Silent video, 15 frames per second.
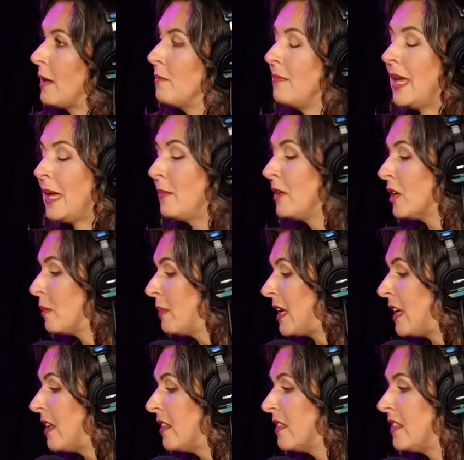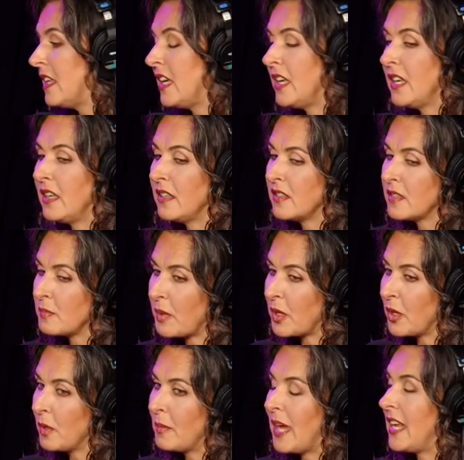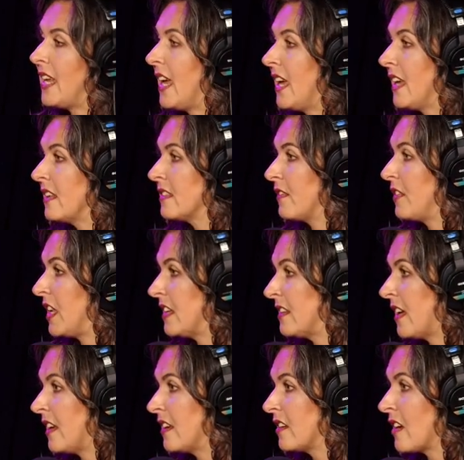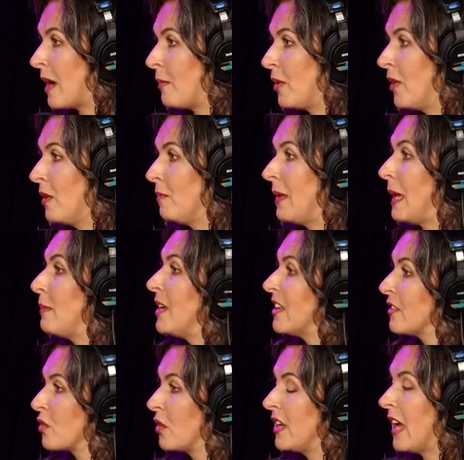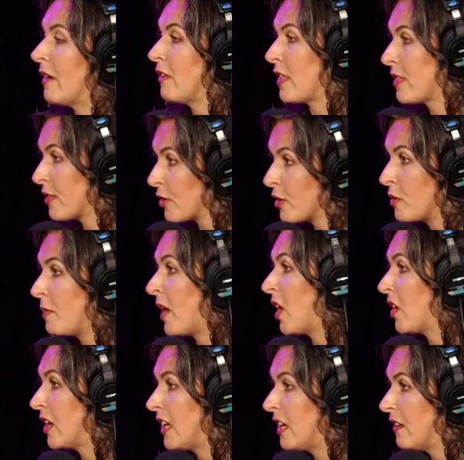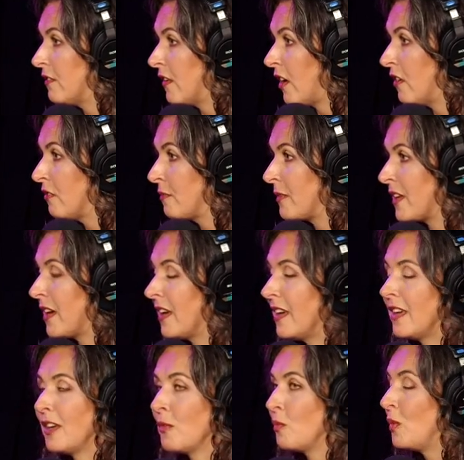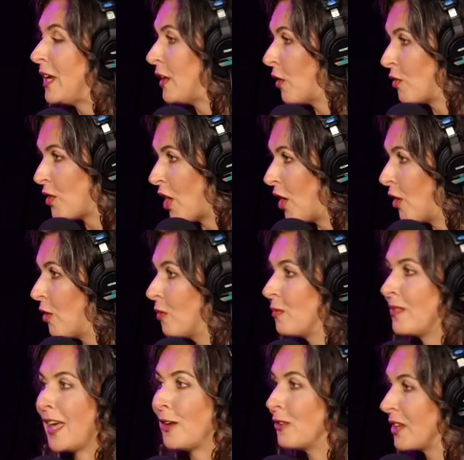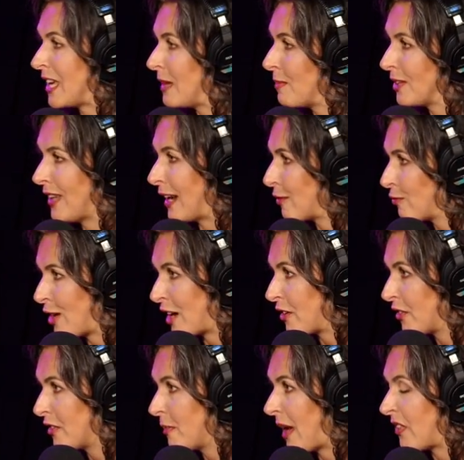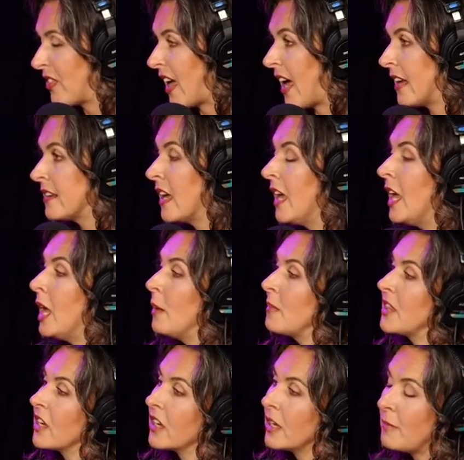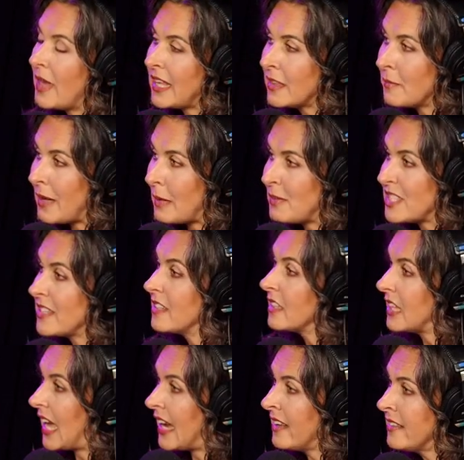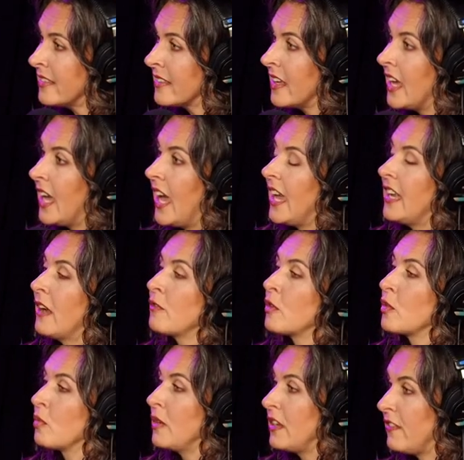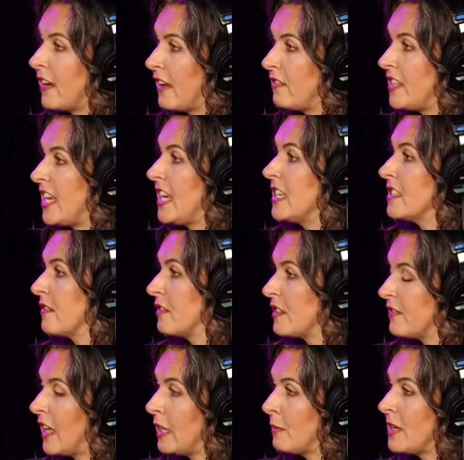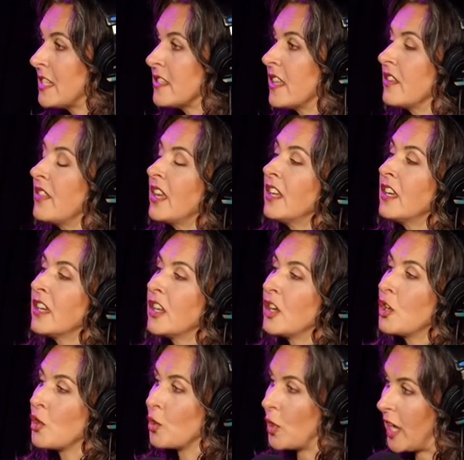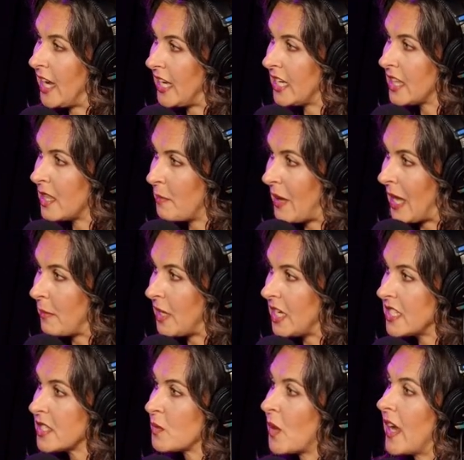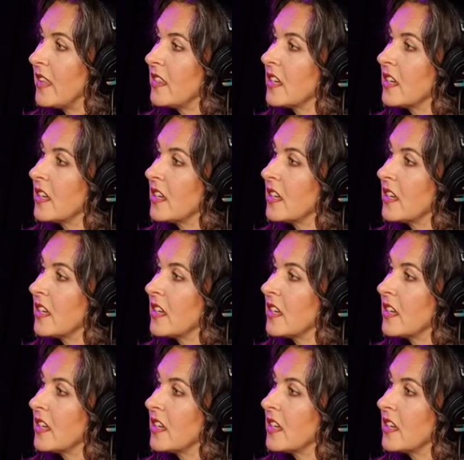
Maybe it'll be the sperm and eggs of the intended couple. Maybe it's going to have a third party involved. We don't know. They don't keep a lot of records about that. But they're going to make the babies in glass. And after three to five days of development, they're then going to grade the babies, right?